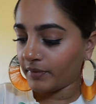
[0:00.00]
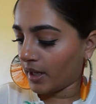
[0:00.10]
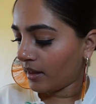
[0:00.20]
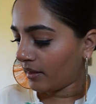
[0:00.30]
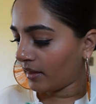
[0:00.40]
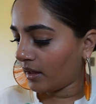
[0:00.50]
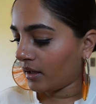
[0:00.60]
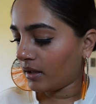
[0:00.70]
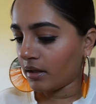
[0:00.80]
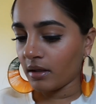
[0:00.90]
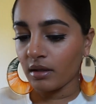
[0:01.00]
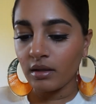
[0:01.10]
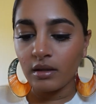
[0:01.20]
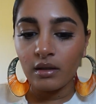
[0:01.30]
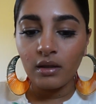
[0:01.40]
And
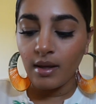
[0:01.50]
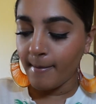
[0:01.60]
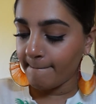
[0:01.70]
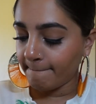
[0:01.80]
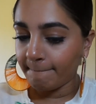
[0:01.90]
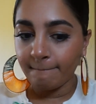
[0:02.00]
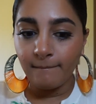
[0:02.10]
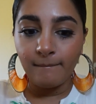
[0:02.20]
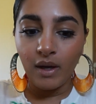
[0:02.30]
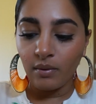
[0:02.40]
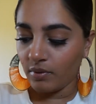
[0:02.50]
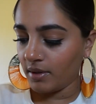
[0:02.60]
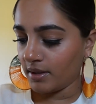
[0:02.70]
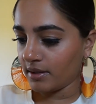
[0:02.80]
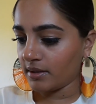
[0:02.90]
then I
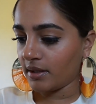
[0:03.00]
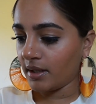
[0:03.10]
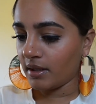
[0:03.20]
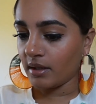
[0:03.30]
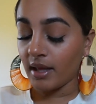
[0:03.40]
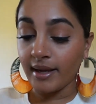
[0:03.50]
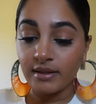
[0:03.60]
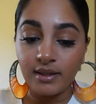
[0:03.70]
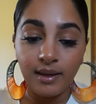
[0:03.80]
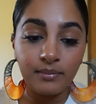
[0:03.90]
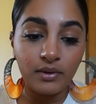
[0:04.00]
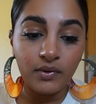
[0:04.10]
want a nighttime